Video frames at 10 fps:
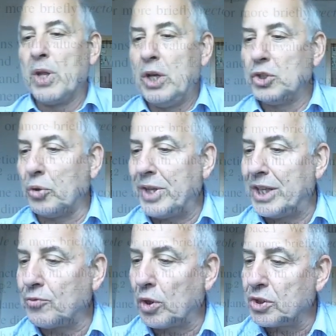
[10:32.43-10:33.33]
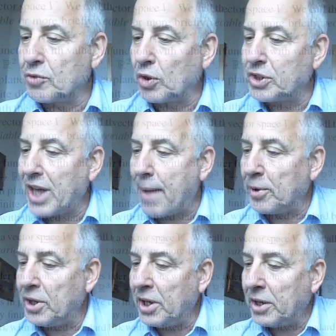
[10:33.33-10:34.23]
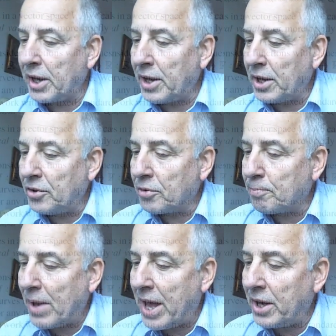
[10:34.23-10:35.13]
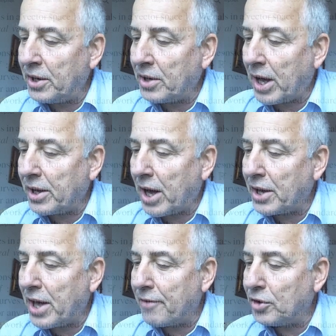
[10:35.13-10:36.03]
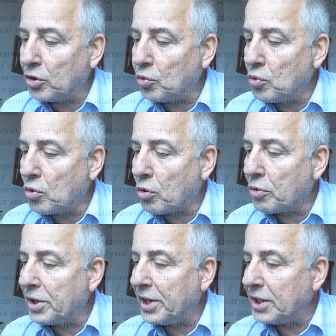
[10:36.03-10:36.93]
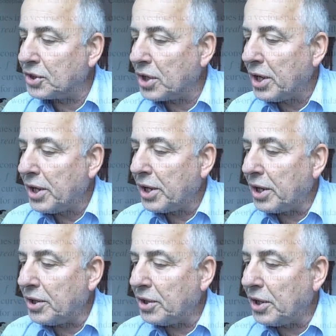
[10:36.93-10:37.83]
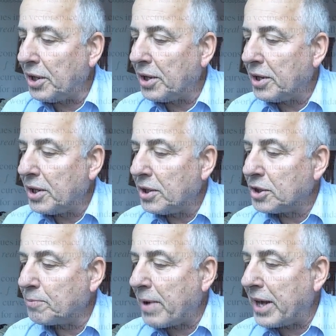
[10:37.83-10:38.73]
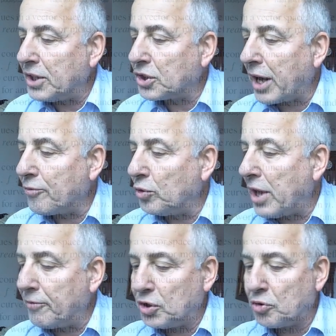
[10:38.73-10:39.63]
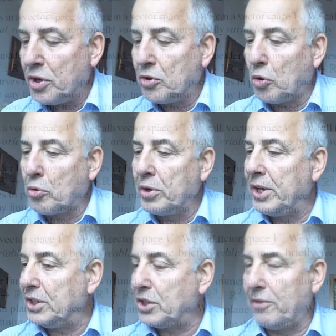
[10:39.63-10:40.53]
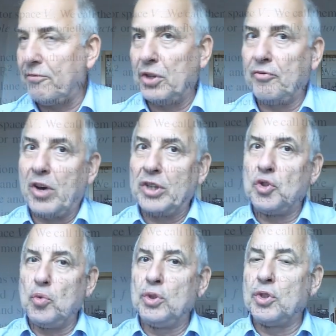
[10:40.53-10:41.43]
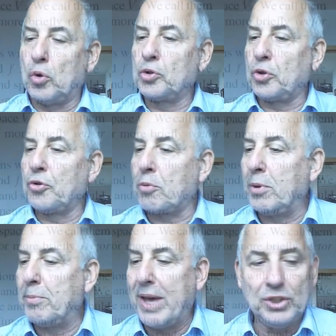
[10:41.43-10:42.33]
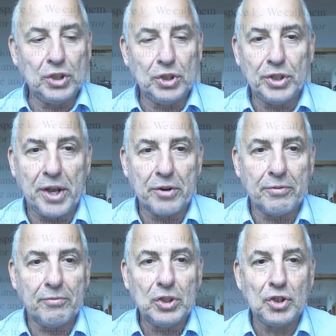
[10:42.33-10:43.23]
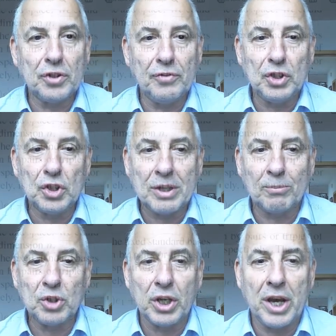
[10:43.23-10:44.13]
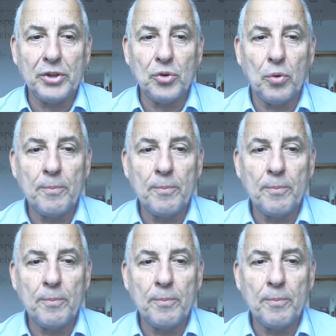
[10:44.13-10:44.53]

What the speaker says: So that's what's happening. And in the plane, I have the 2 coordinates. In the space, I would have 3 coordinates if I choose the orthonormal basis there, which is something I do.